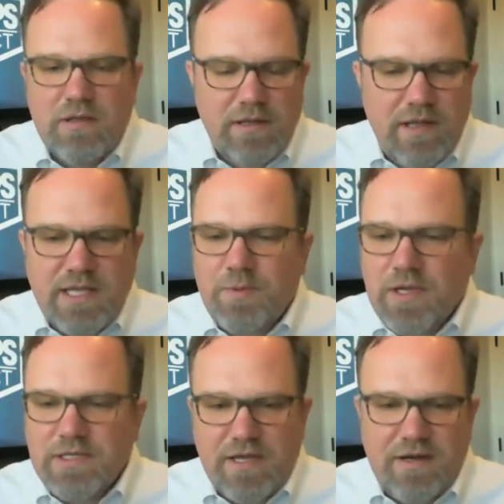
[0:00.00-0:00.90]
Lights,
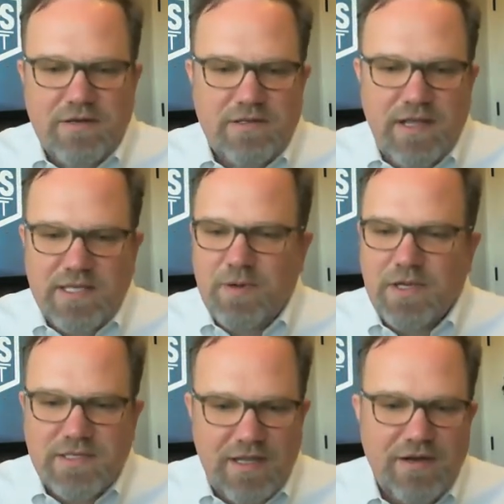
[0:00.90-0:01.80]
brakes, tires,
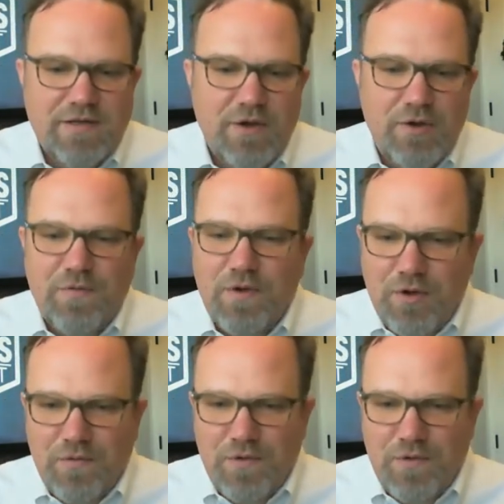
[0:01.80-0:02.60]
over and over